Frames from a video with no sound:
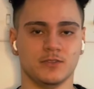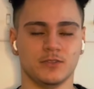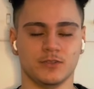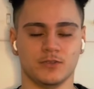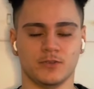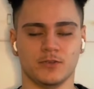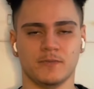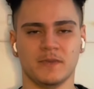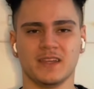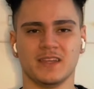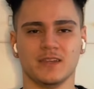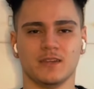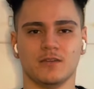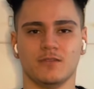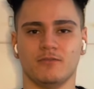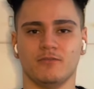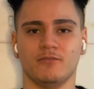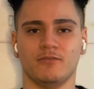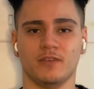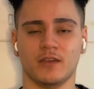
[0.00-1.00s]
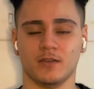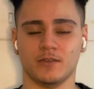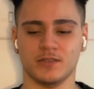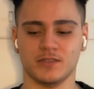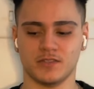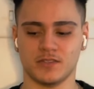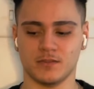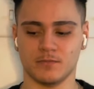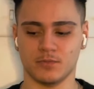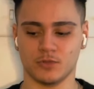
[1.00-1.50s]
You're making a
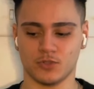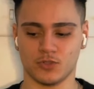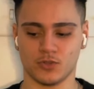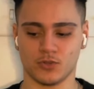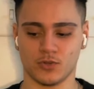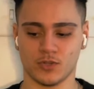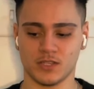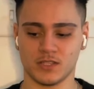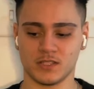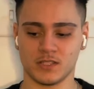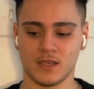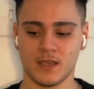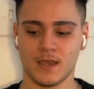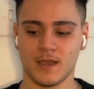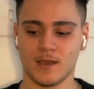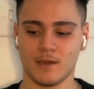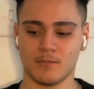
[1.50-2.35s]
very simple choice,